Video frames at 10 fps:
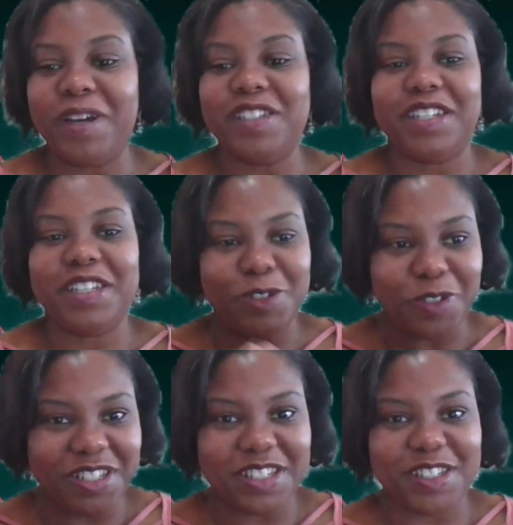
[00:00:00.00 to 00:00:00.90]
And I'm sure
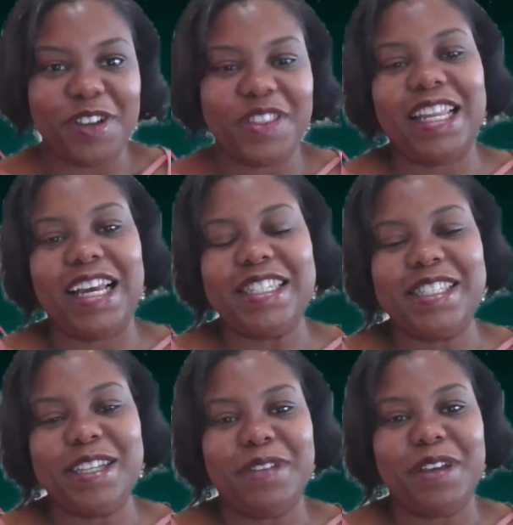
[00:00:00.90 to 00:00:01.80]
this is not the last
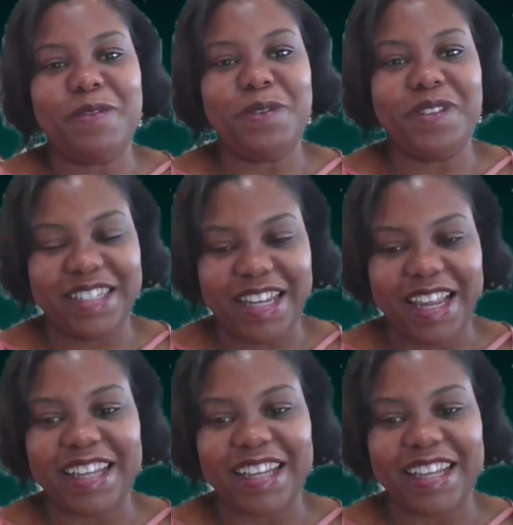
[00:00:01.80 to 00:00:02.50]
time that we will connect.